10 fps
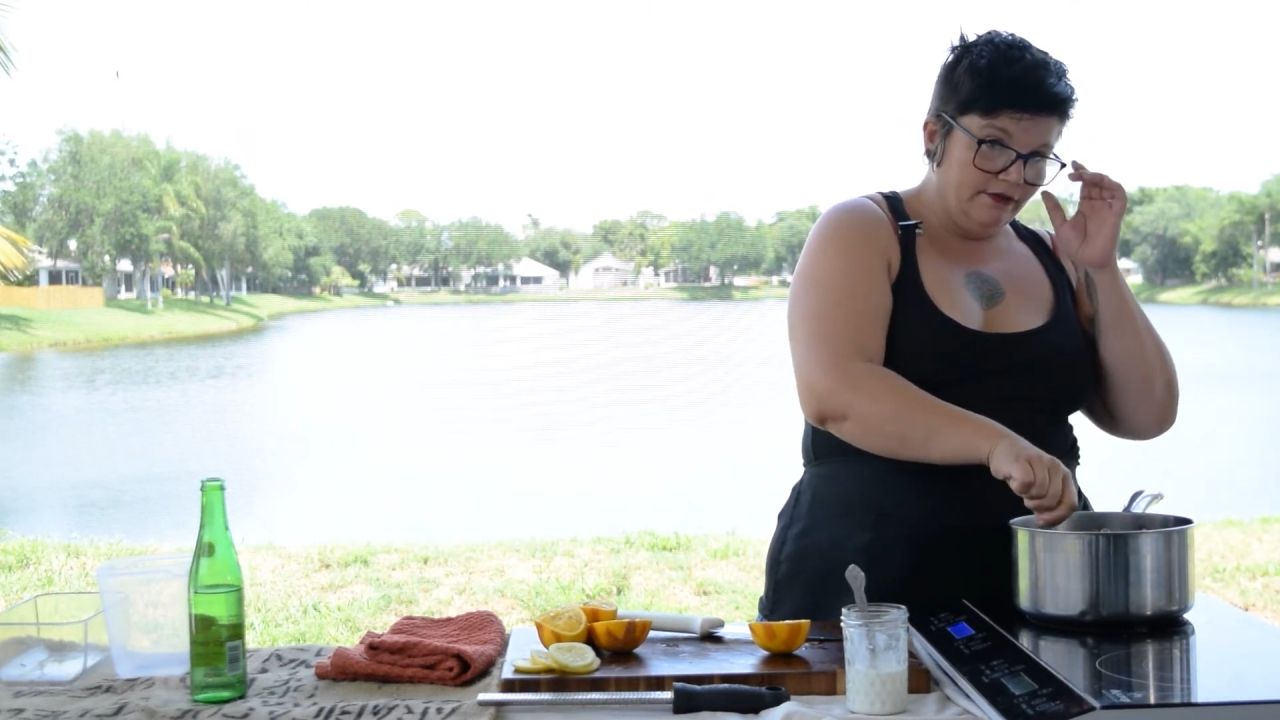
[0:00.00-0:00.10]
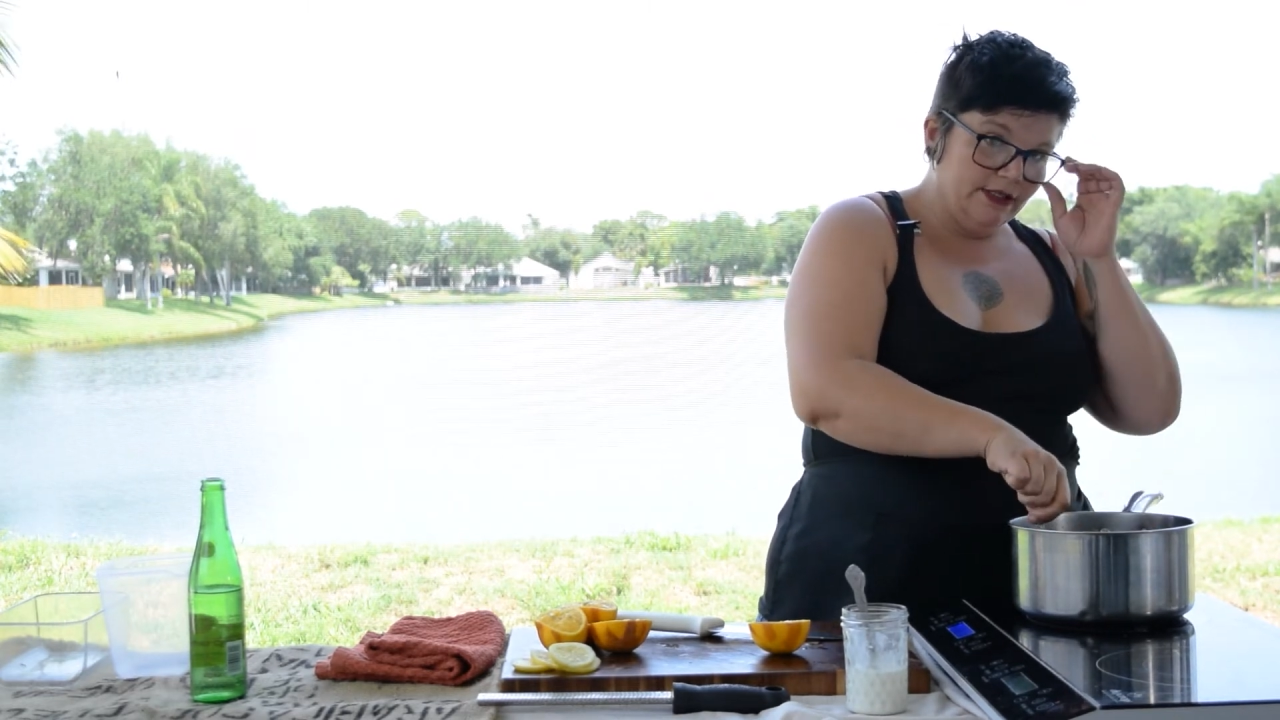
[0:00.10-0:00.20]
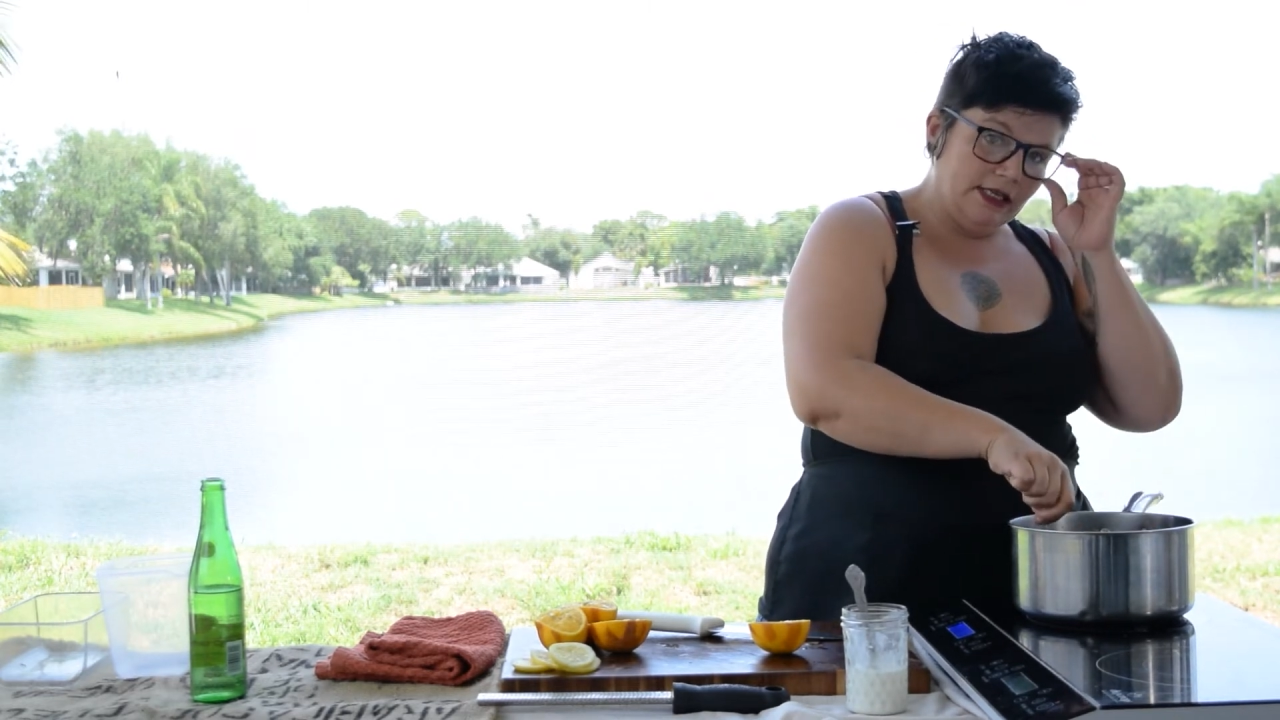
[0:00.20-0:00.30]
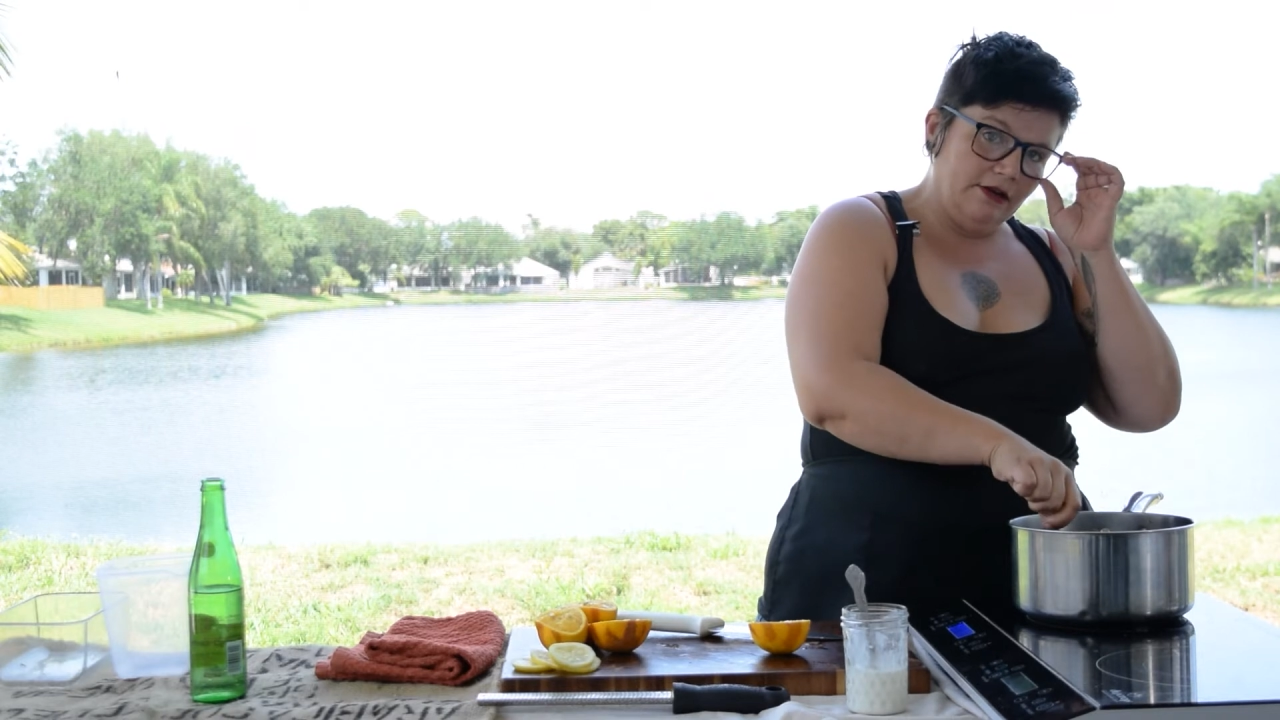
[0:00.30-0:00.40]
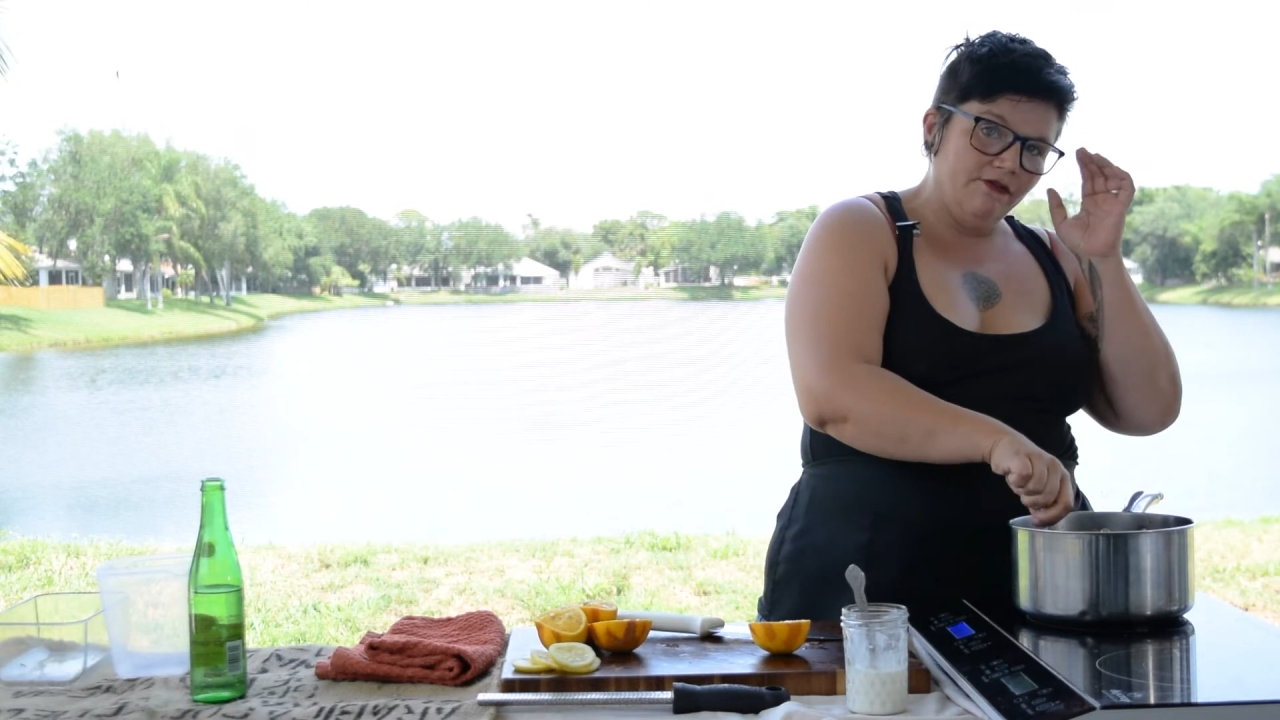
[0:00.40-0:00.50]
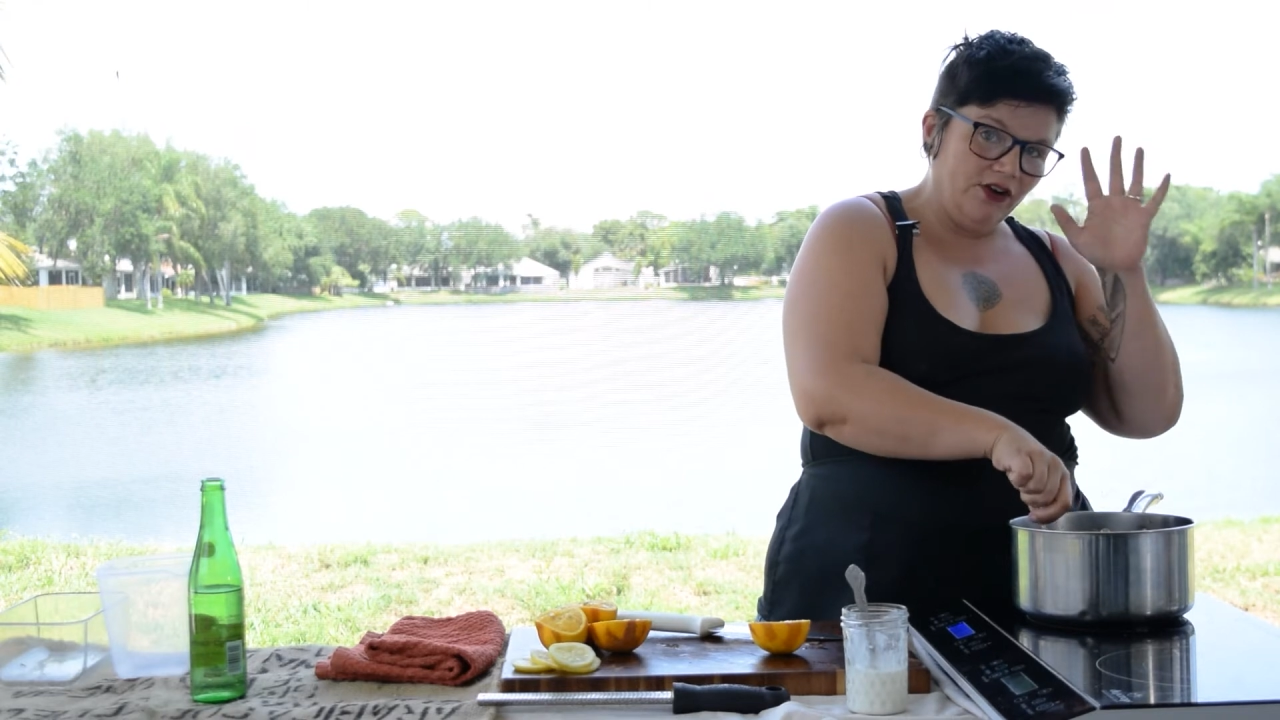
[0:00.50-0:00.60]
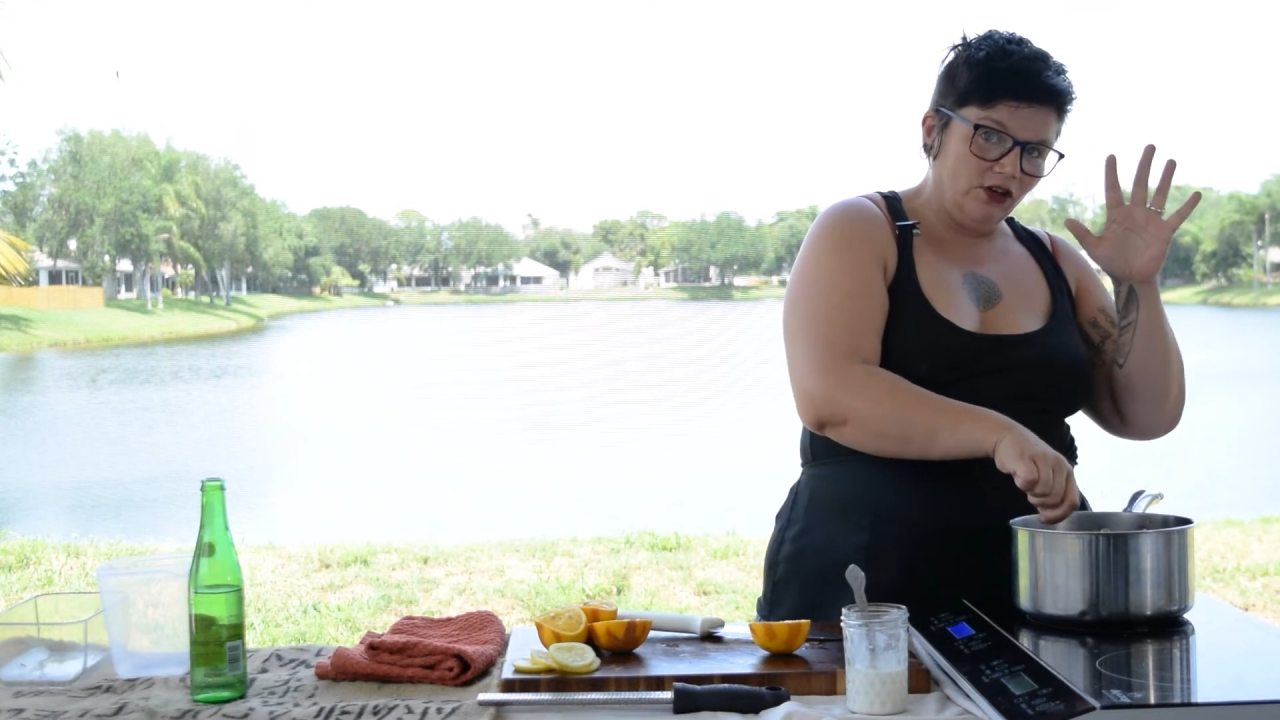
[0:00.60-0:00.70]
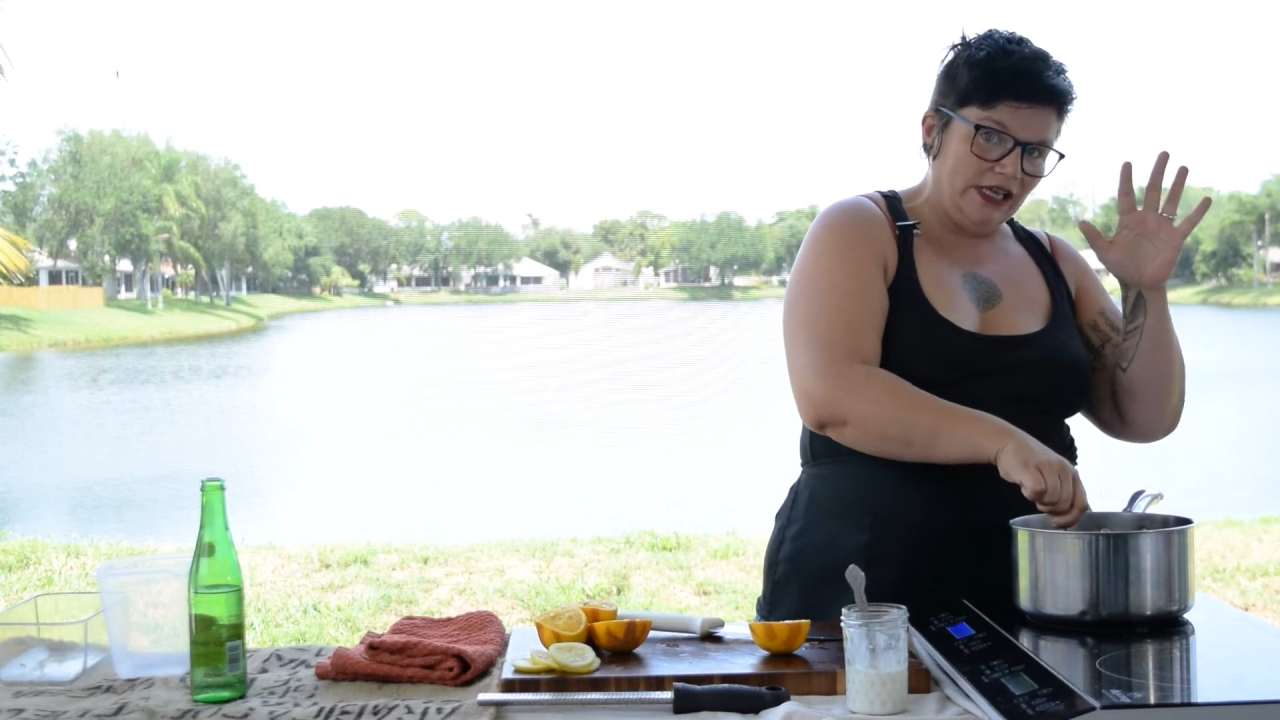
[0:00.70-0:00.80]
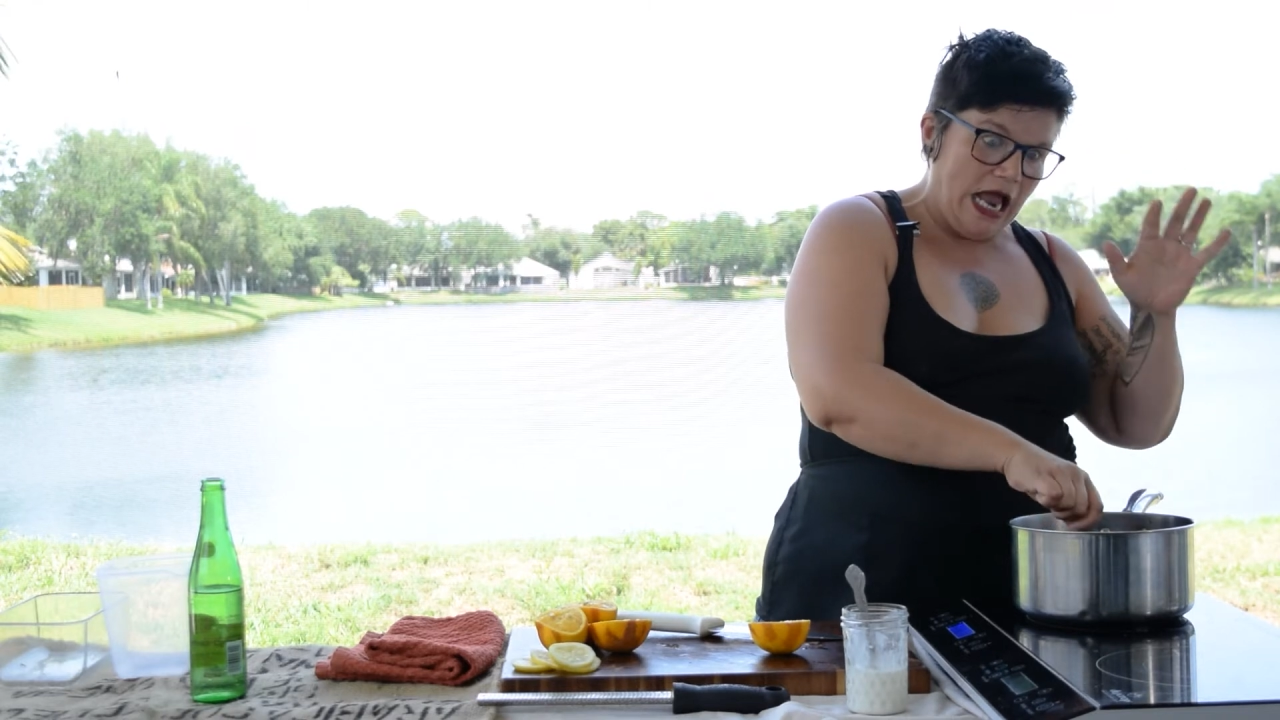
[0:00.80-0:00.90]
this on a fairly